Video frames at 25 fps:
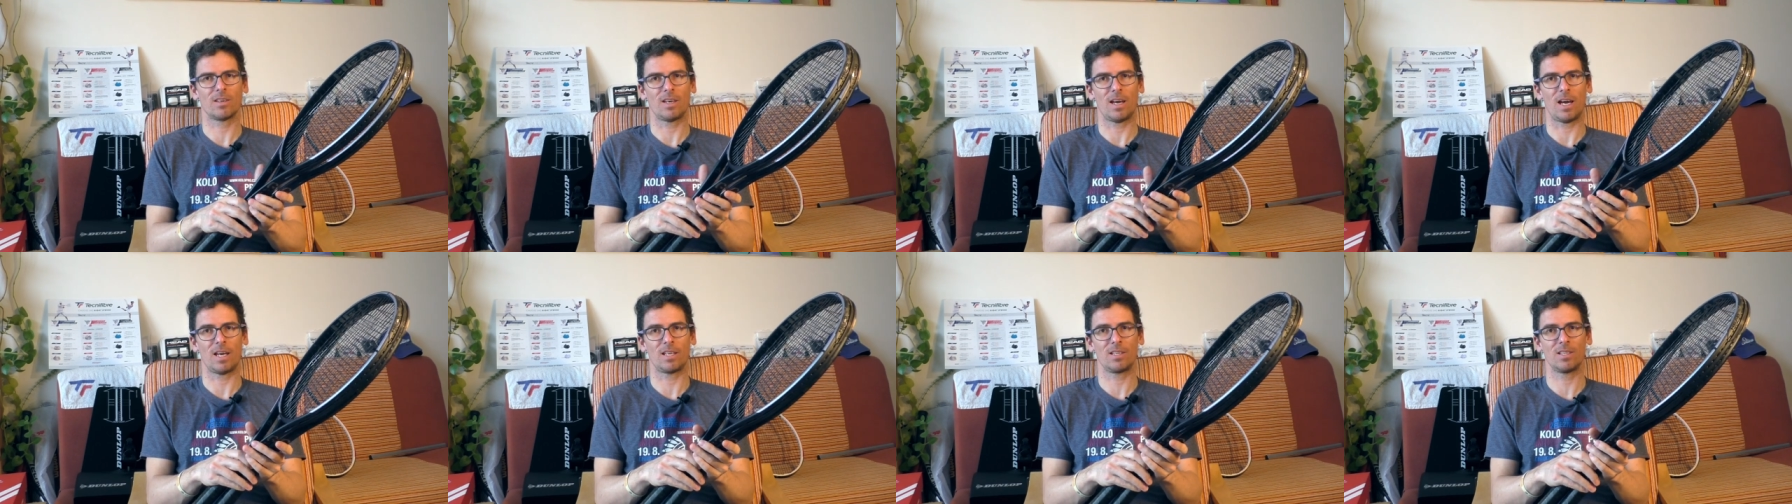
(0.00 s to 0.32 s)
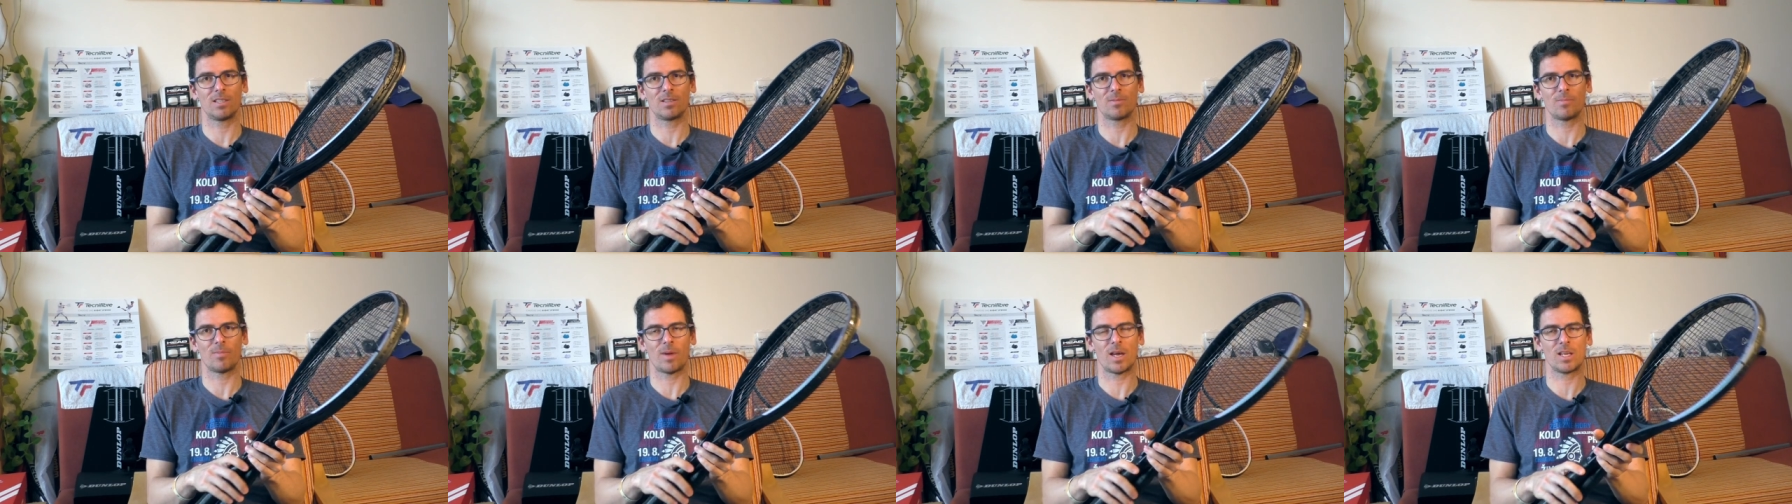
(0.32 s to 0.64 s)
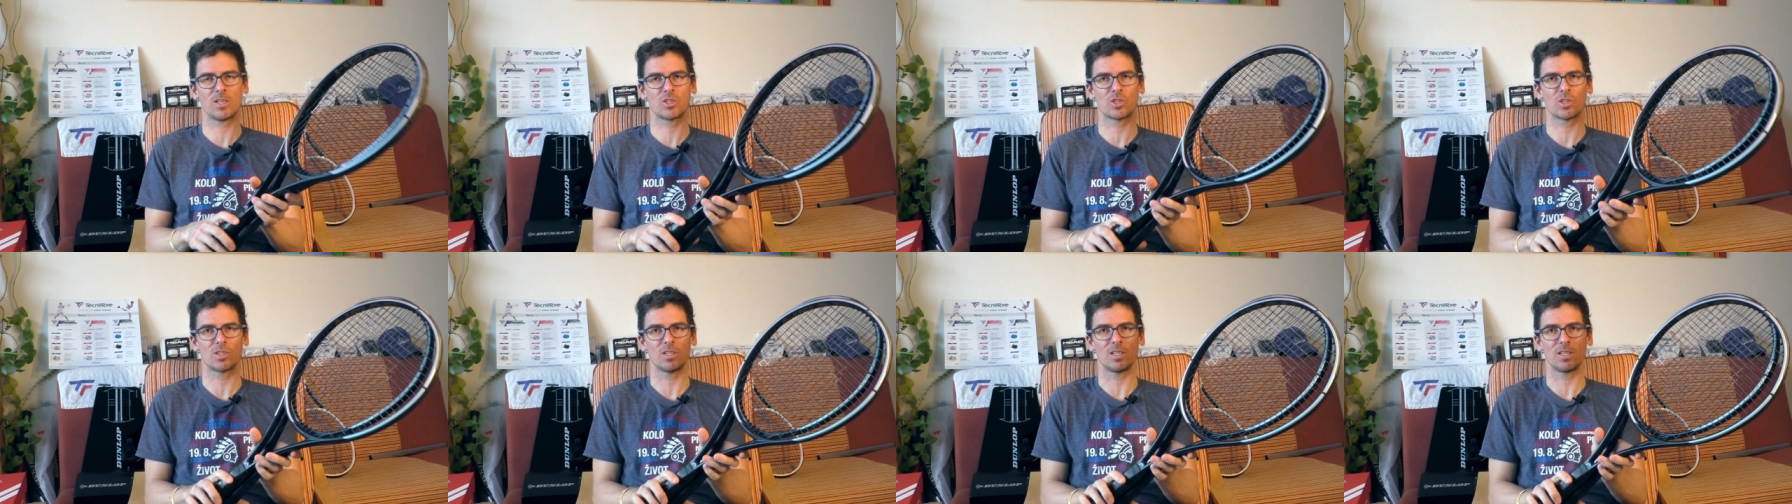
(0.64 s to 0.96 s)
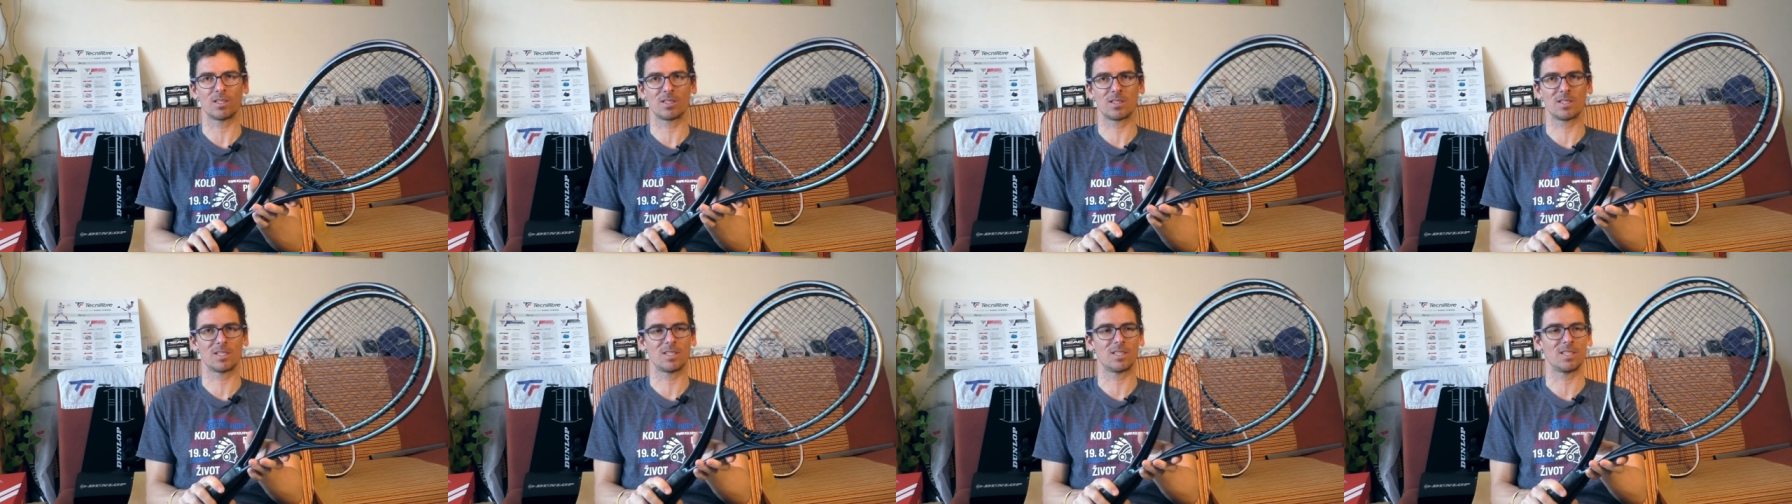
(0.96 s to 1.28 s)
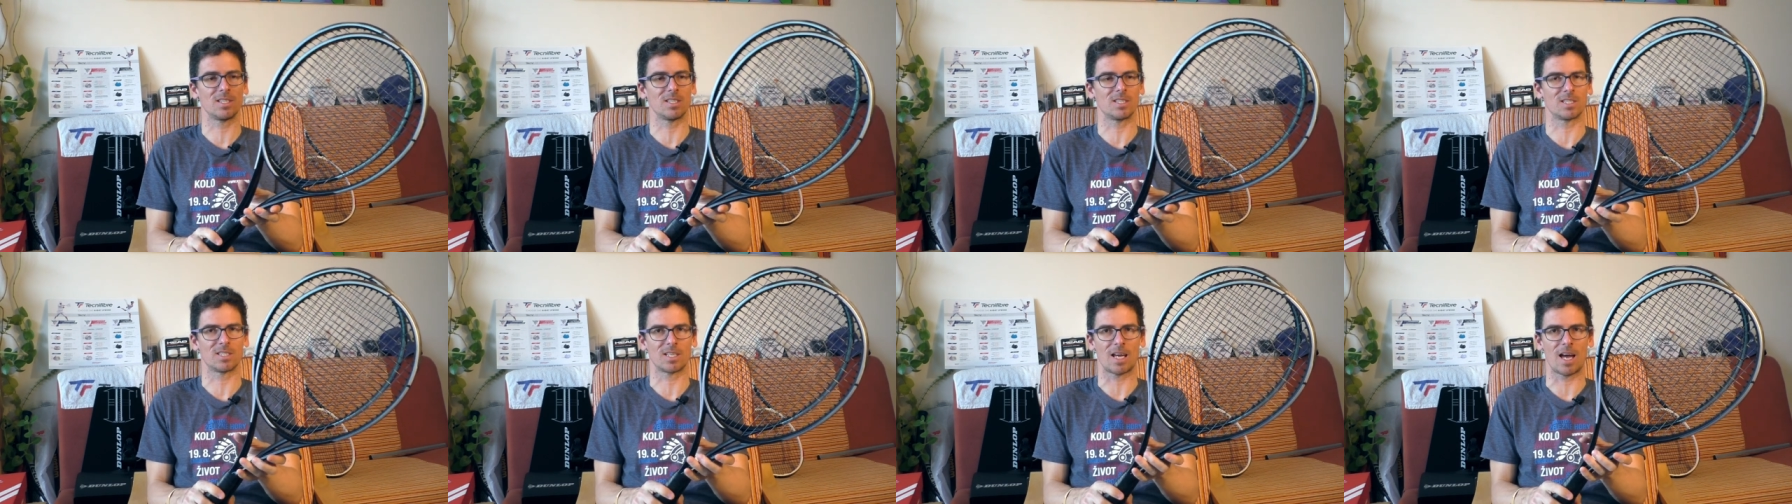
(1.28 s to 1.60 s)
I didn't mention is the
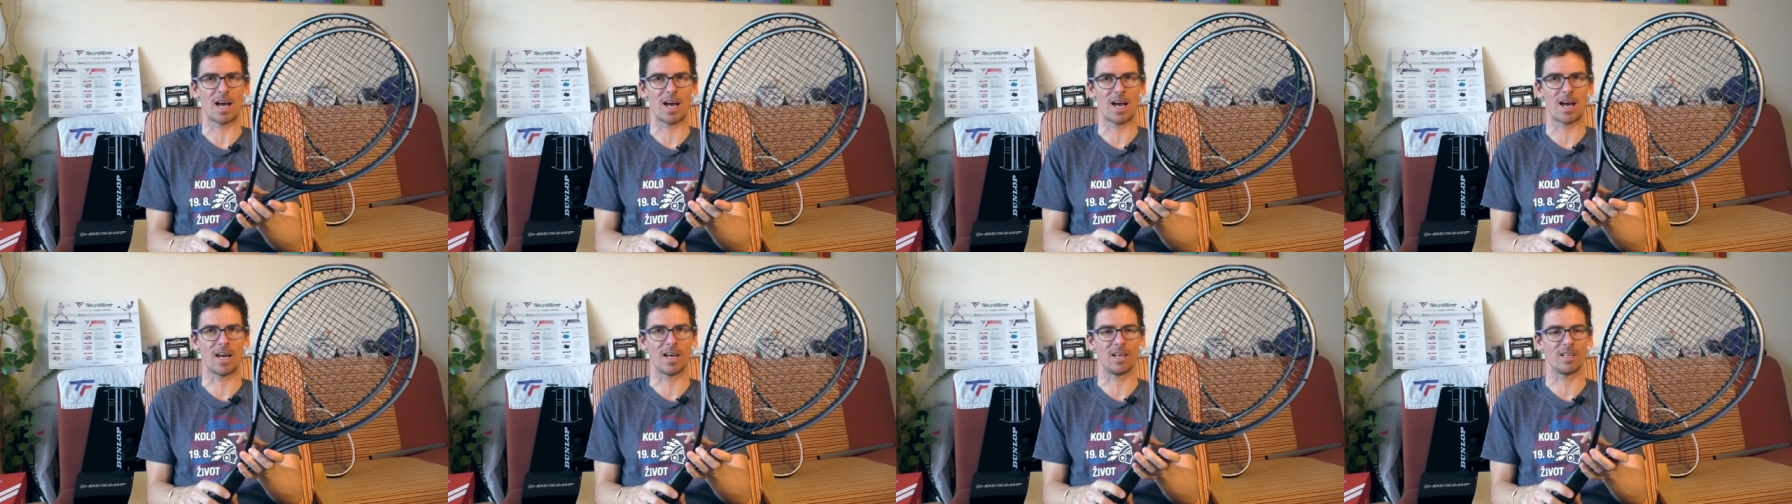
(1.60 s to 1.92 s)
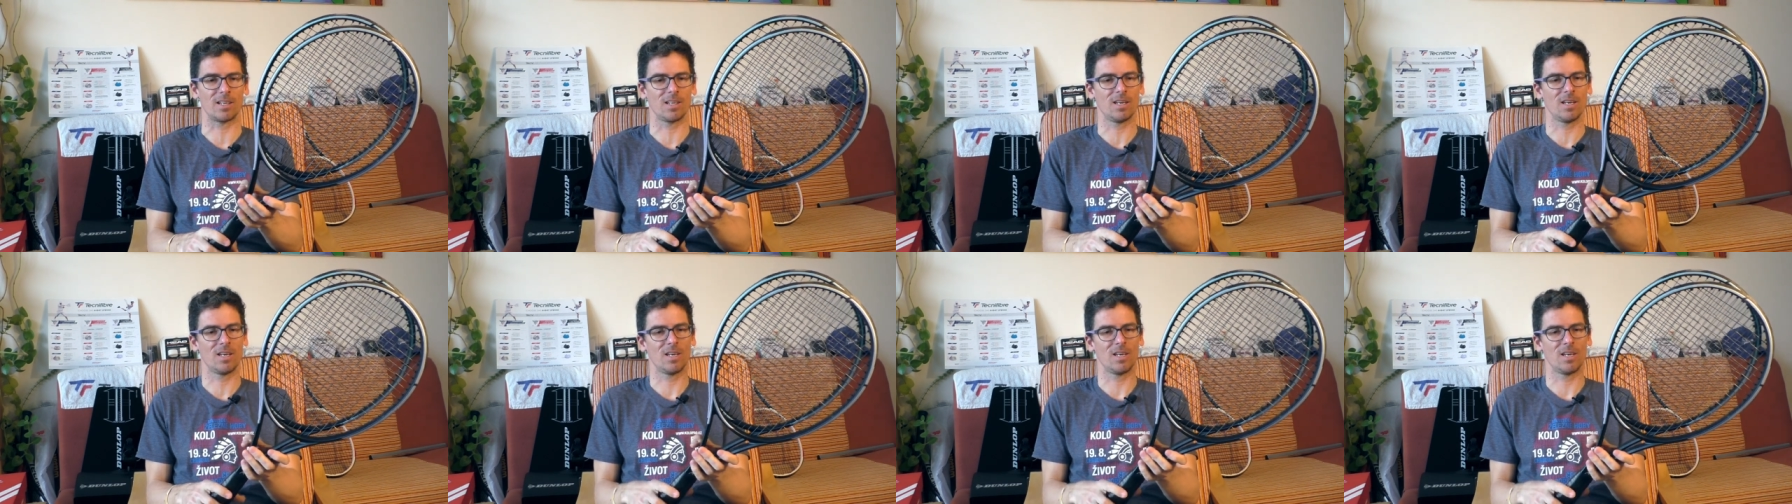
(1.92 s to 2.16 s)
design.